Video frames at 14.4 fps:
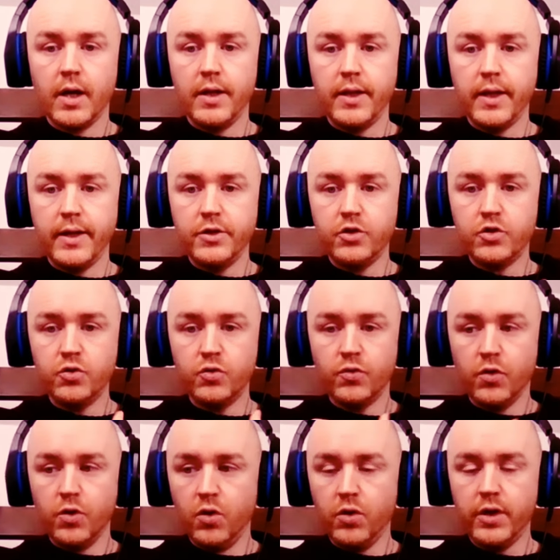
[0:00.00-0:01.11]
And that is true
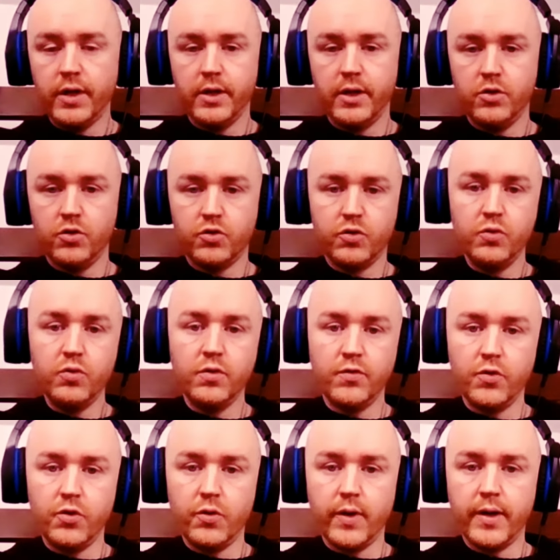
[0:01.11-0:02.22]
looking at the truth of
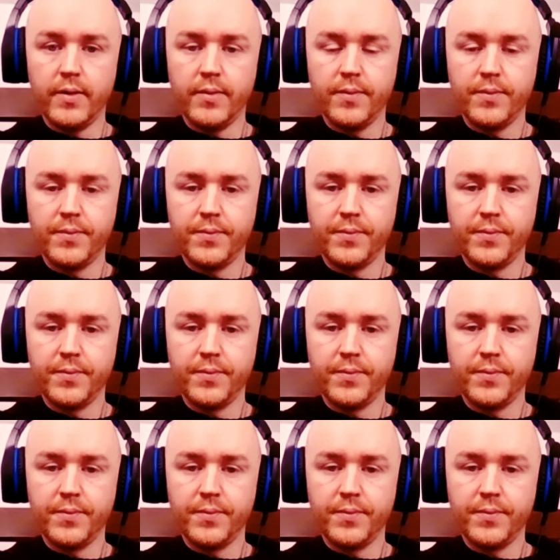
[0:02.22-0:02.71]
who you are.